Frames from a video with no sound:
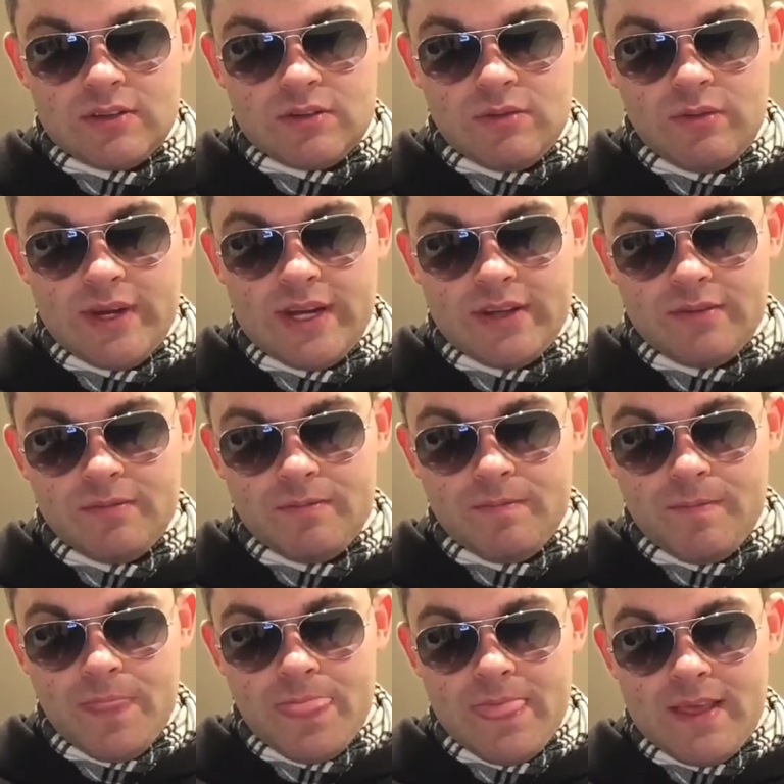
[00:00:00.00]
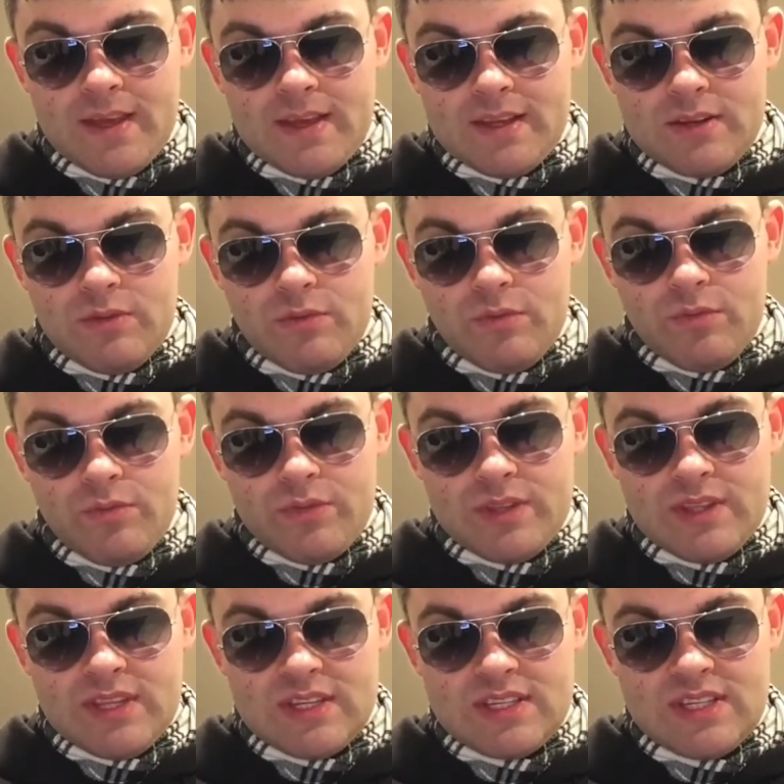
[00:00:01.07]
Well,
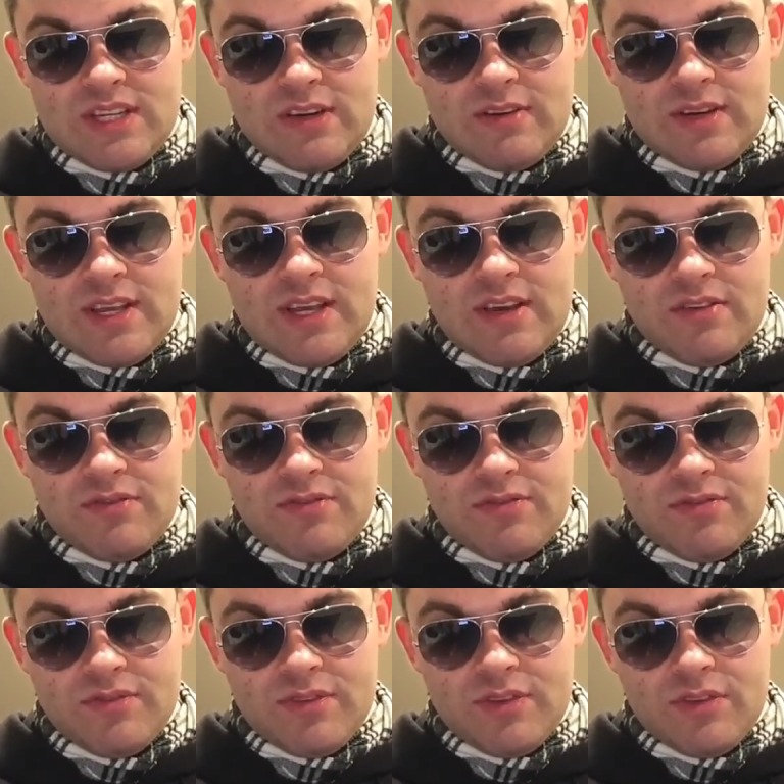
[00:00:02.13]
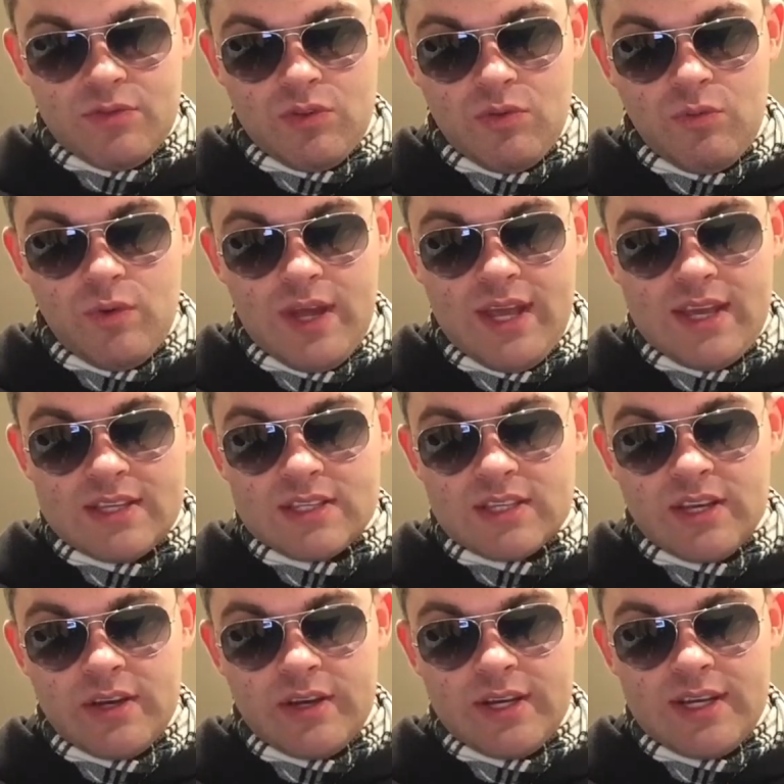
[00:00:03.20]
the tyranny of the way it's
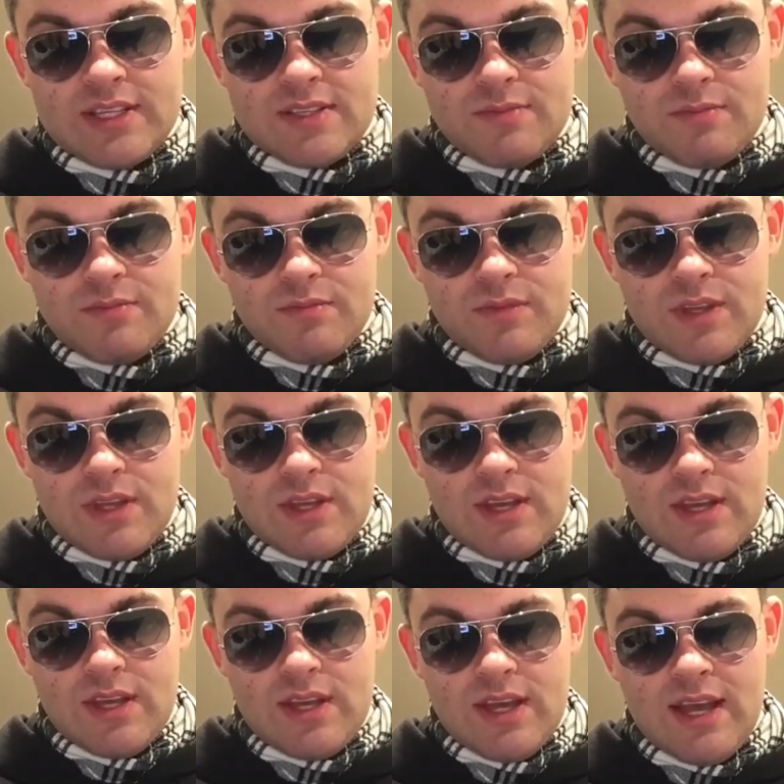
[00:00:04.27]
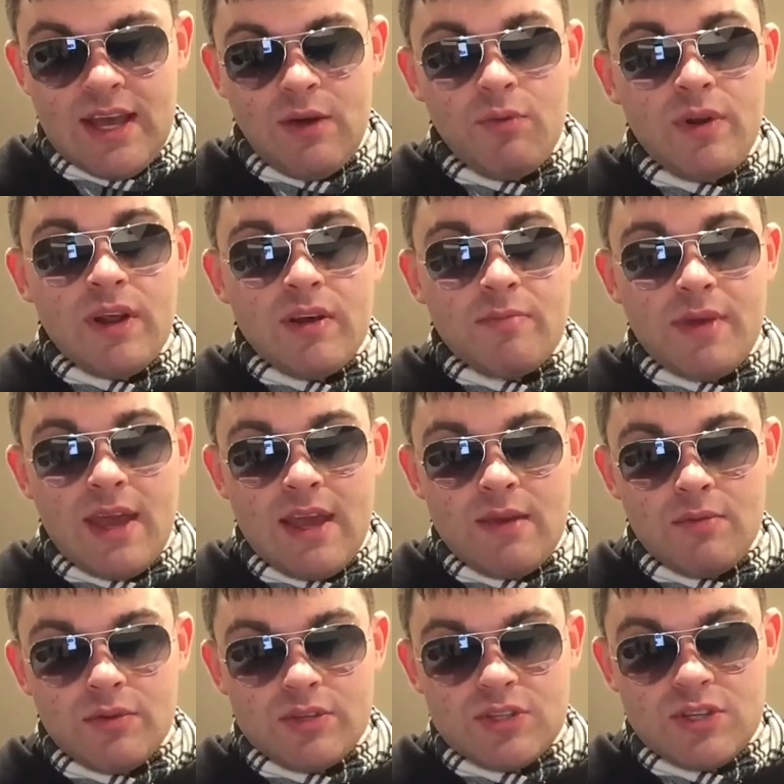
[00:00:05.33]
going, how would I be
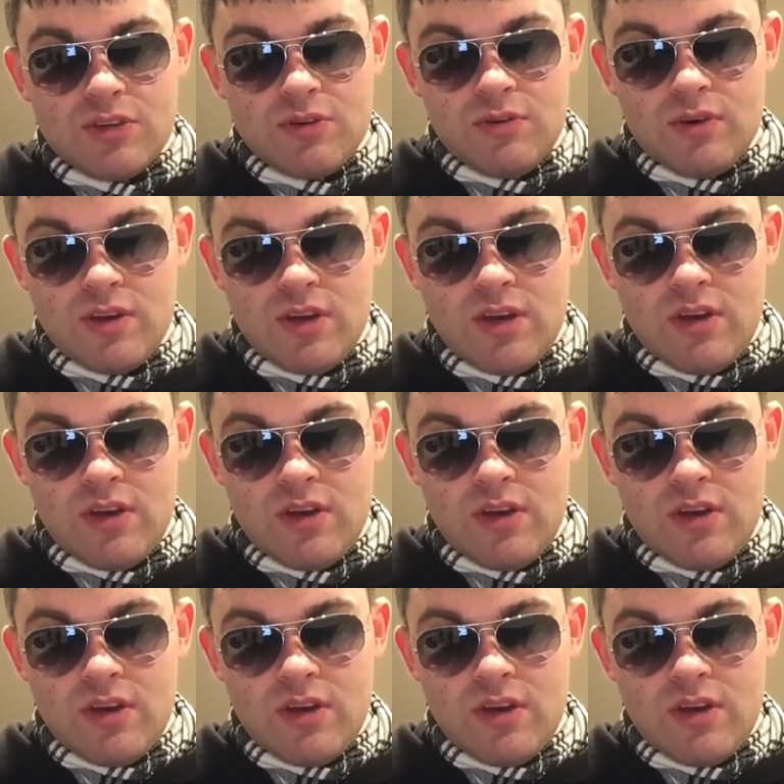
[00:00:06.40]
able to